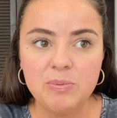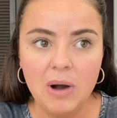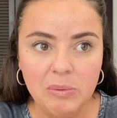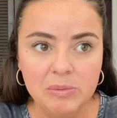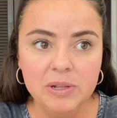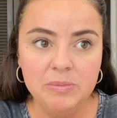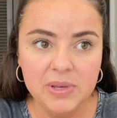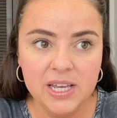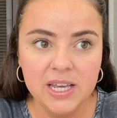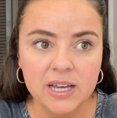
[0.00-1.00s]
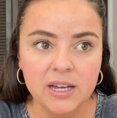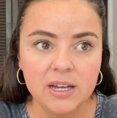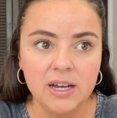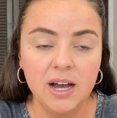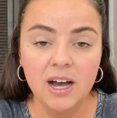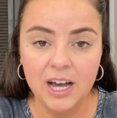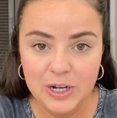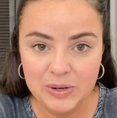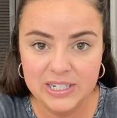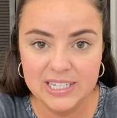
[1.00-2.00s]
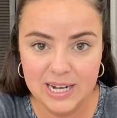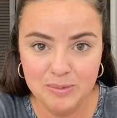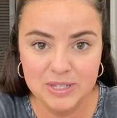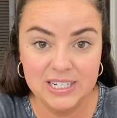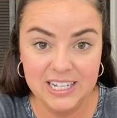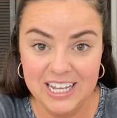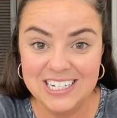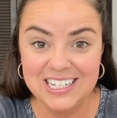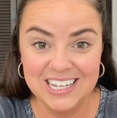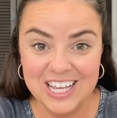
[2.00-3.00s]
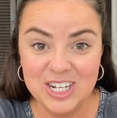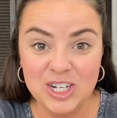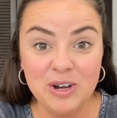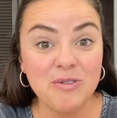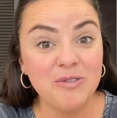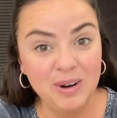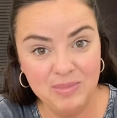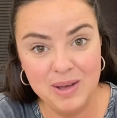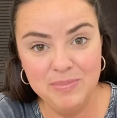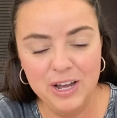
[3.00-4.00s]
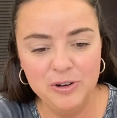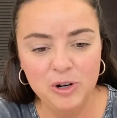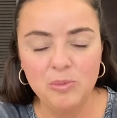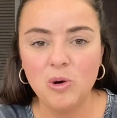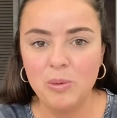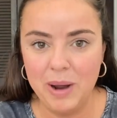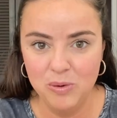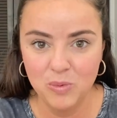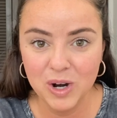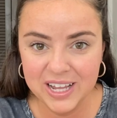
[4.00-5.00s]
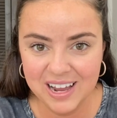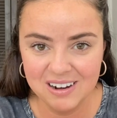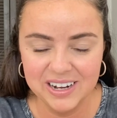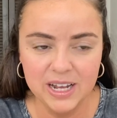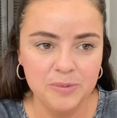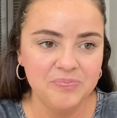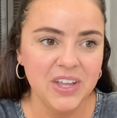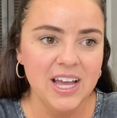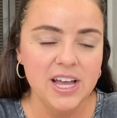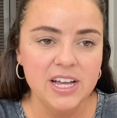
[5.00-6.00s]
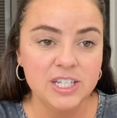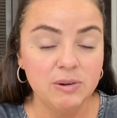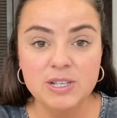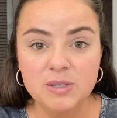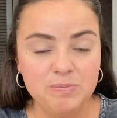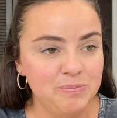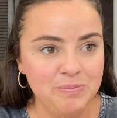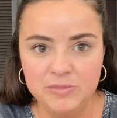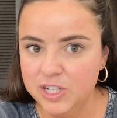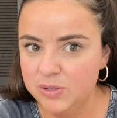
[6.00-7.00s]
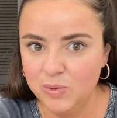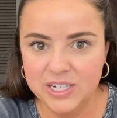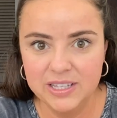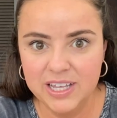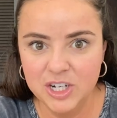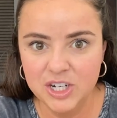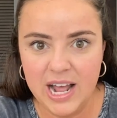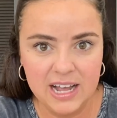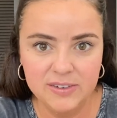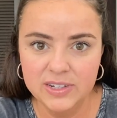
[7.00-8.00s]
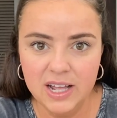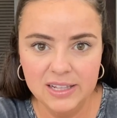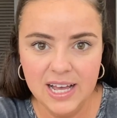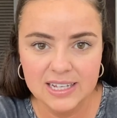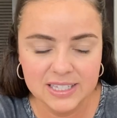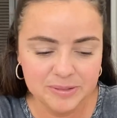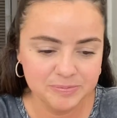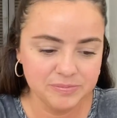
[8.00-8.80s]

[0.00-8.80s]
probably be 100 steps to get to the kitchen from my bedroom or my work area. So I just went to the kitchen a heck of a lot less.